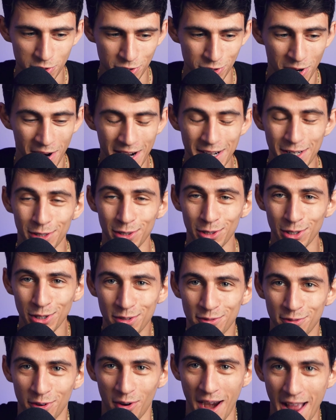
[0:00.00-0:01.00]
who's trying to
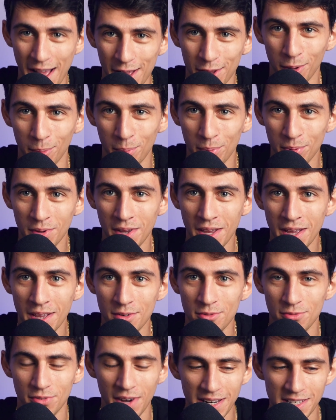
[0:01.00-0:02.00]
look for help
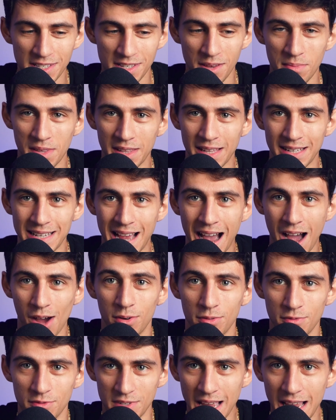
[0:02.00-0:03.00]
finds something that's
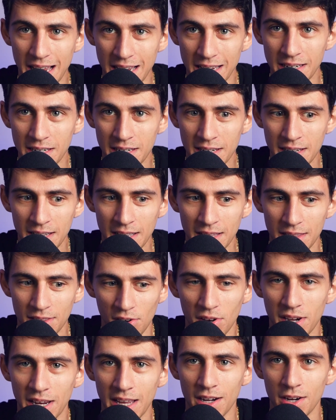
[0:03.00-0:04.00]
out of date,
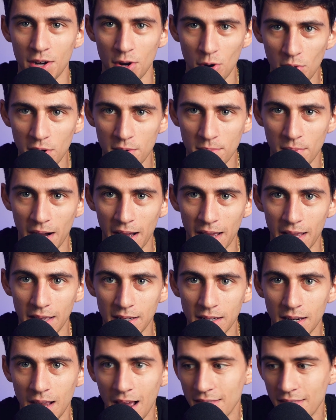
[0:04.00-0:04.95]
they're going to get annoyed by it.